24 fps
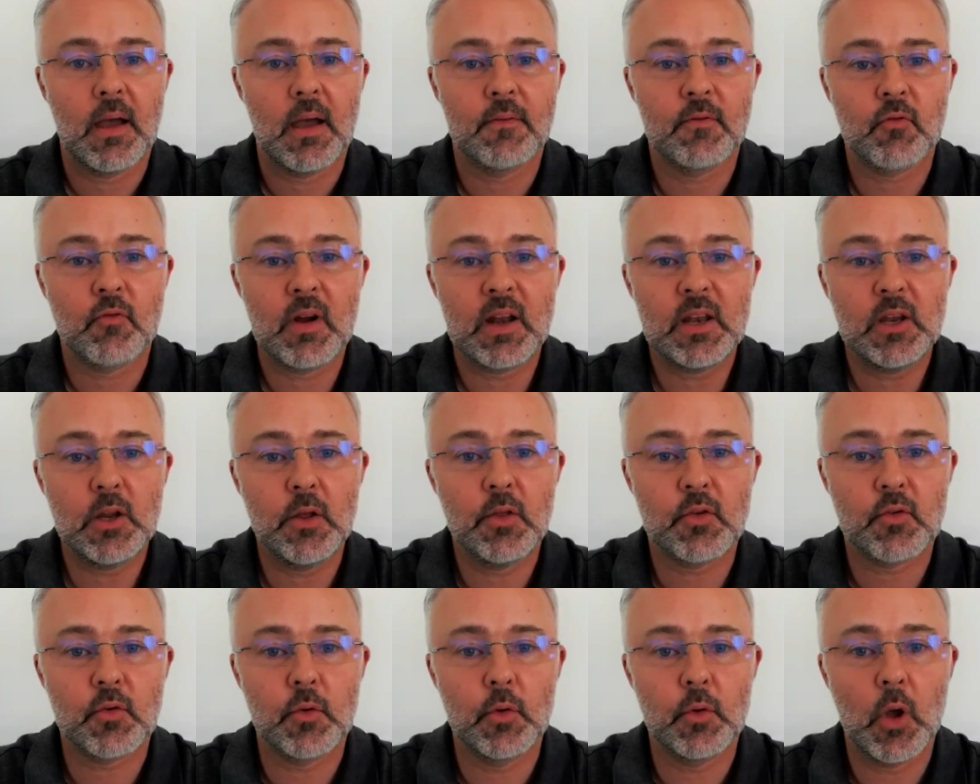I've ran you
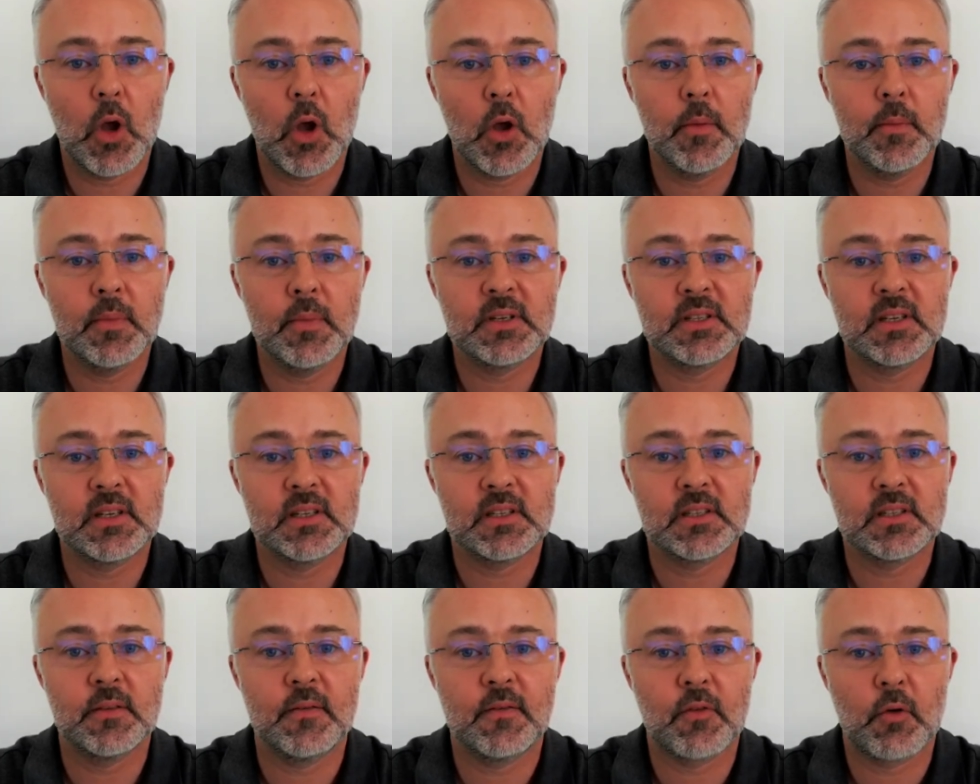through Home
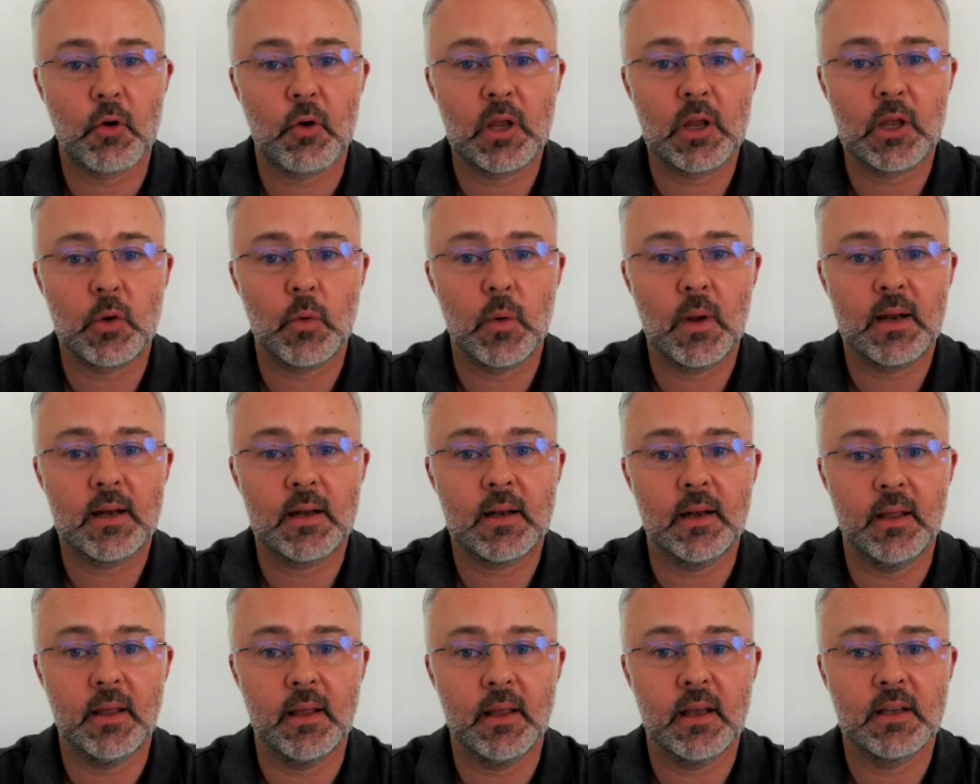Assistant very
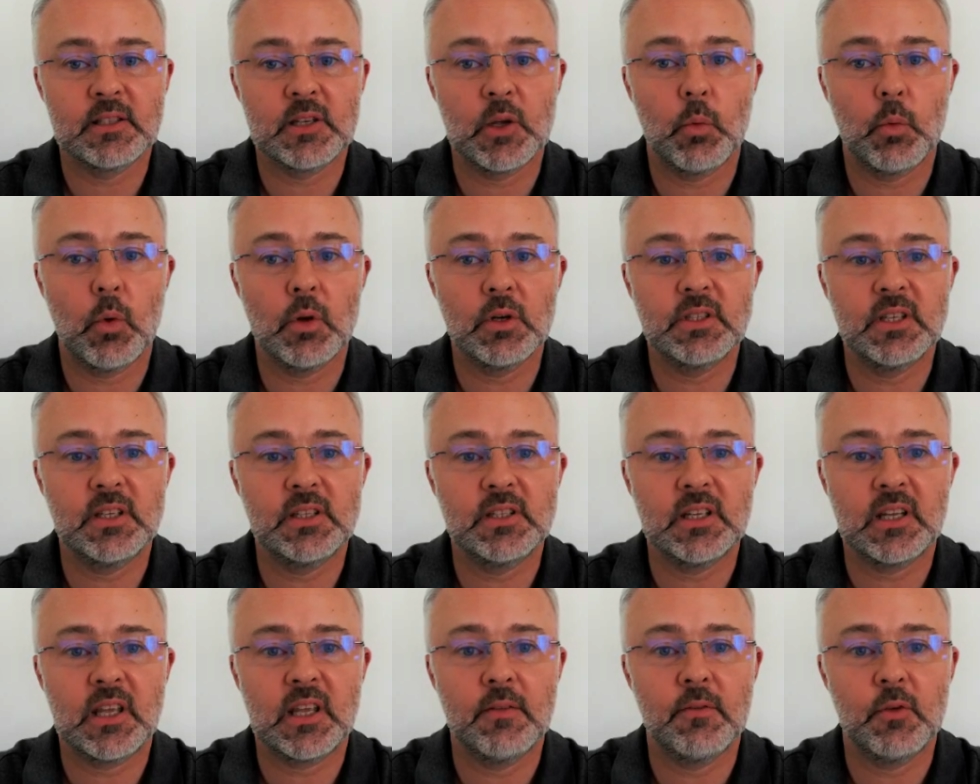quickly as I wanted
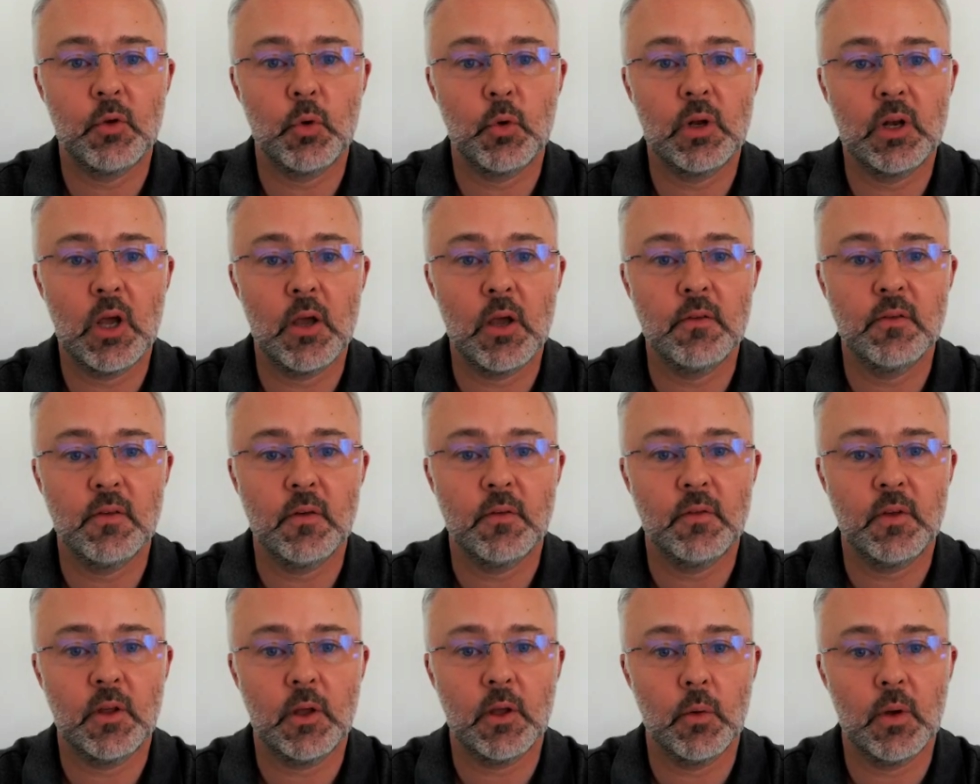to give you an
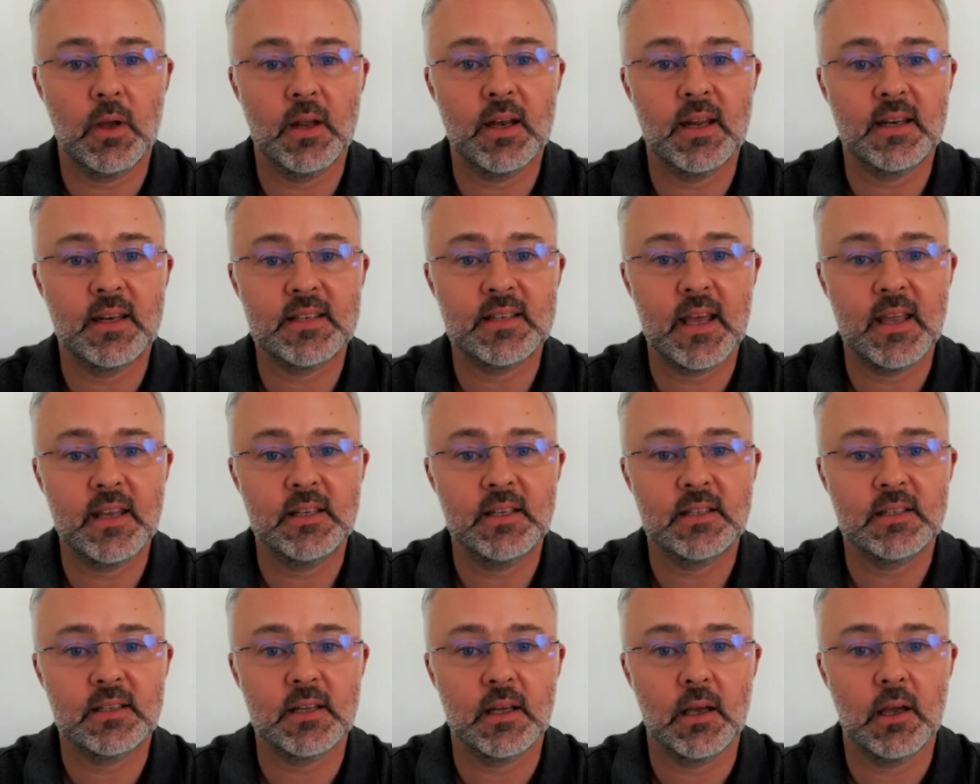overview and a
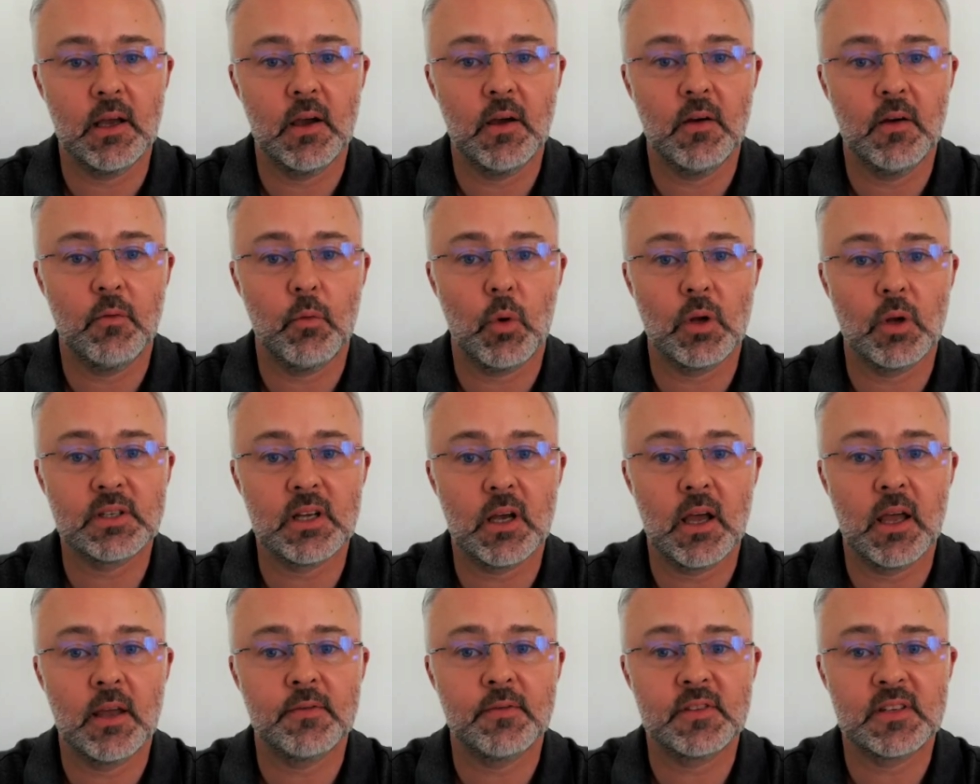taster of what
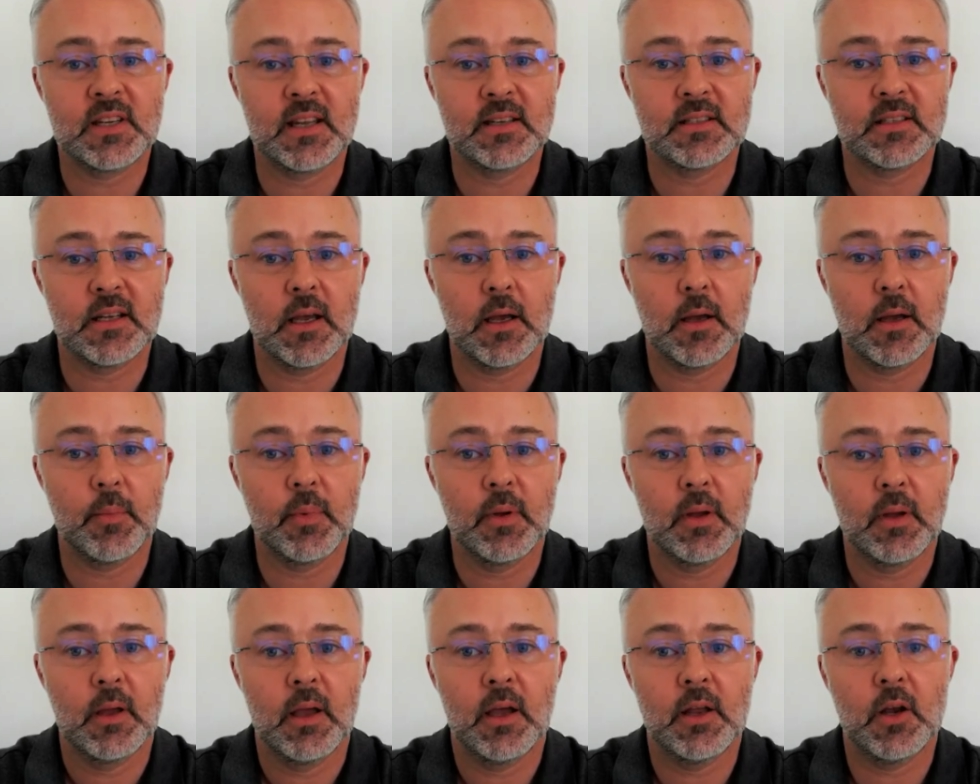I have set
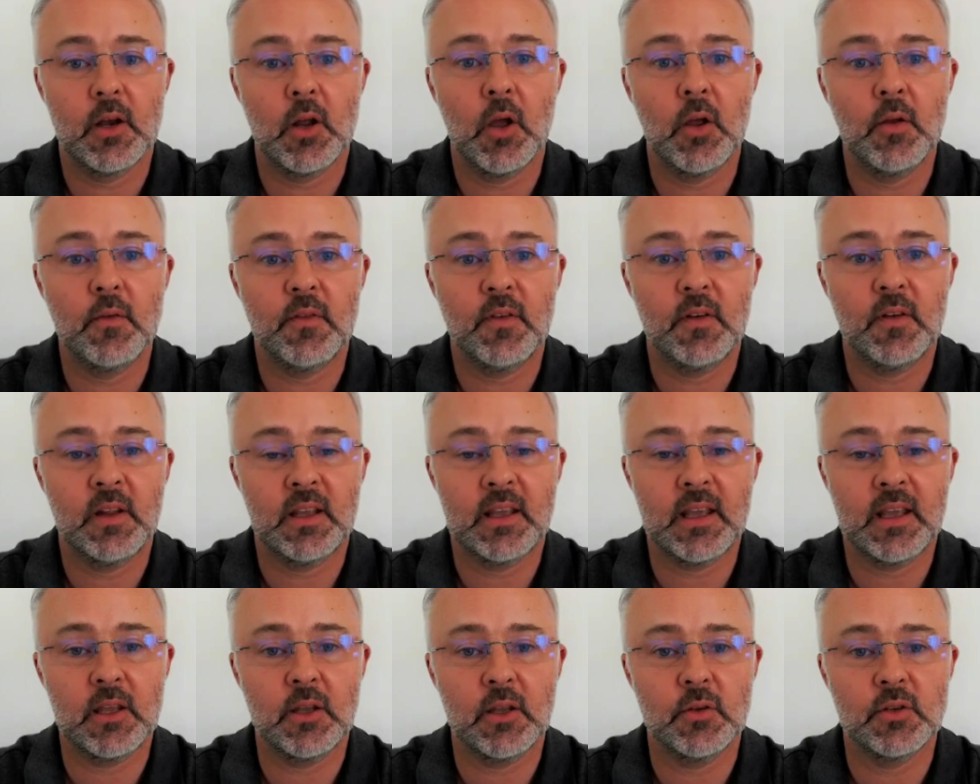up and hopefully
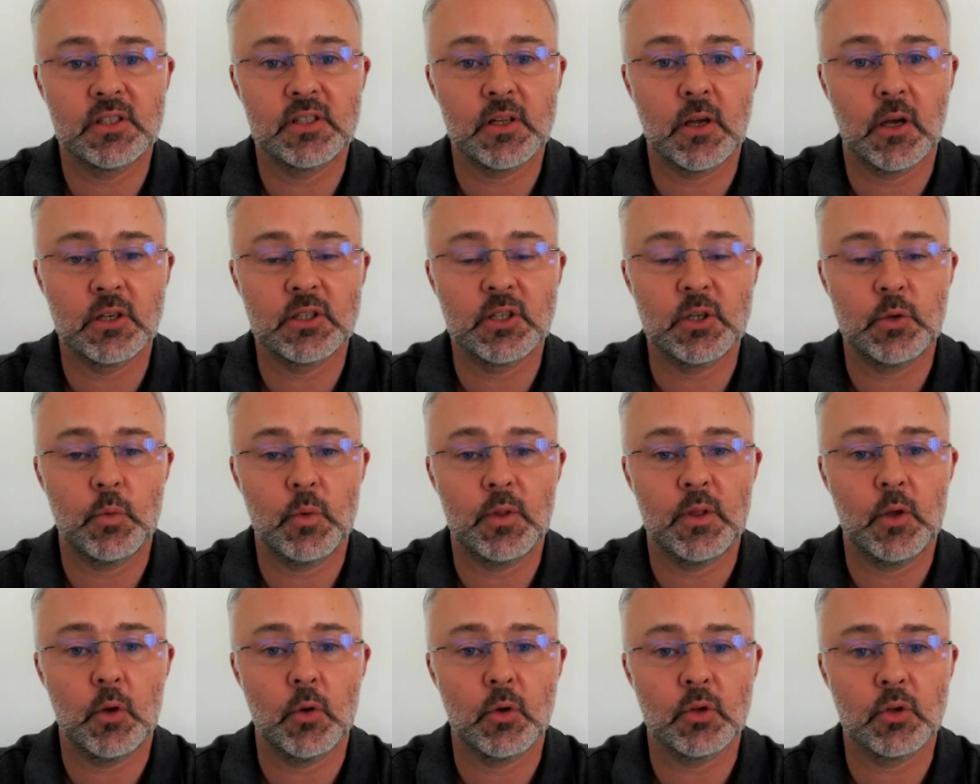get you started
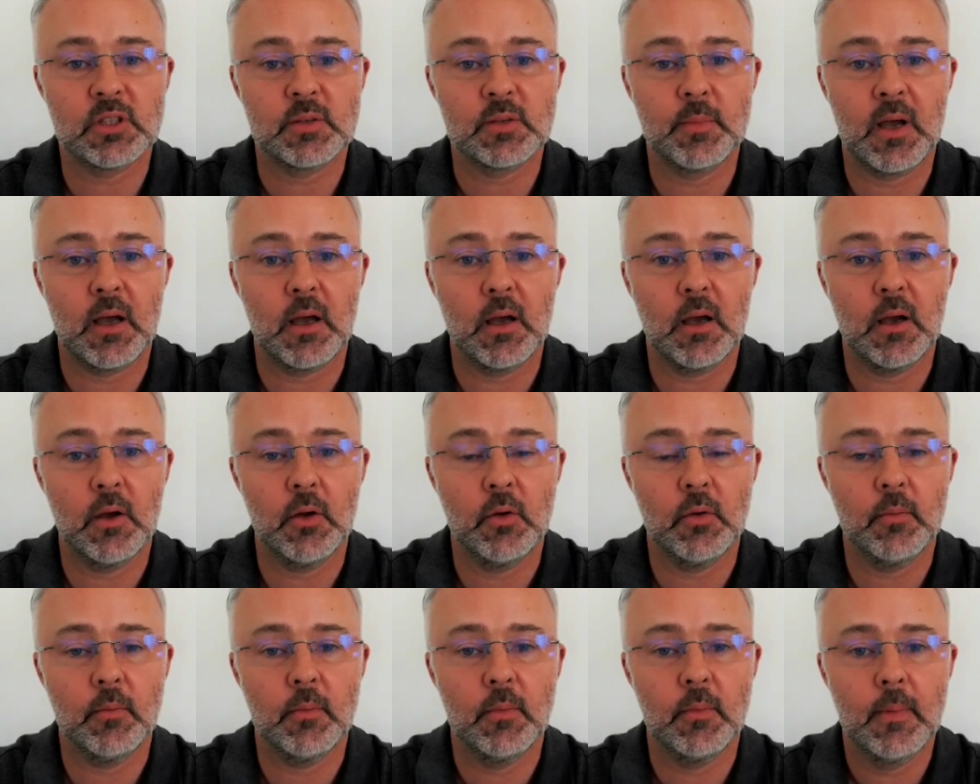with your smart
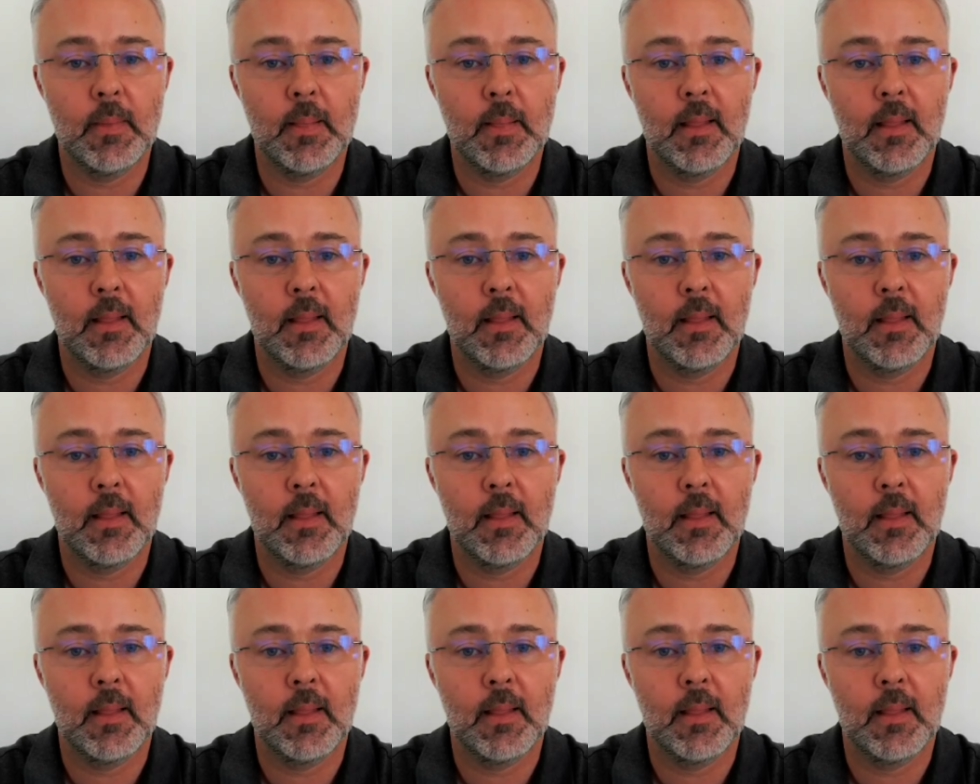home.